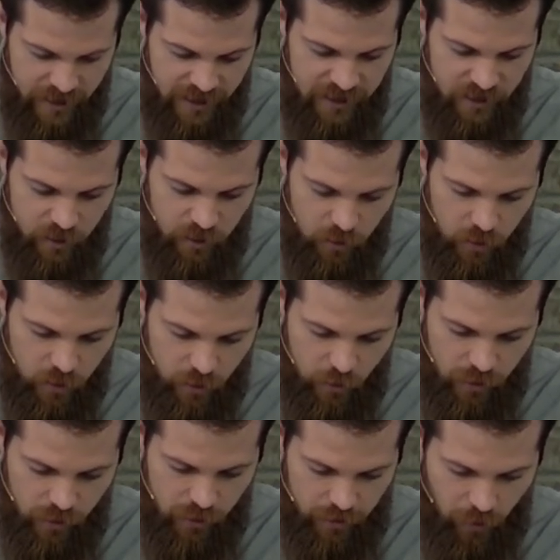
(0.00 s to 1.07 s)
In
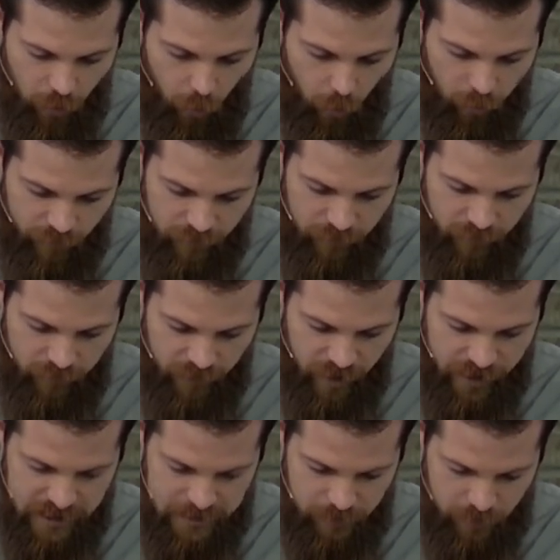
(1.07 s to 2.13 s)
you the orphan
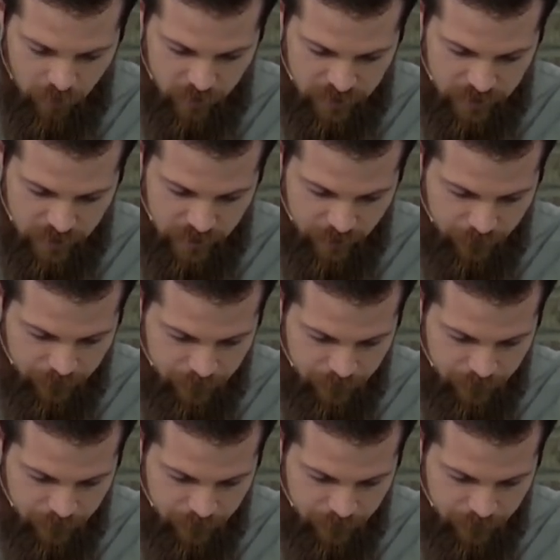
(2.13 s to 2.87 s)
finds mercy.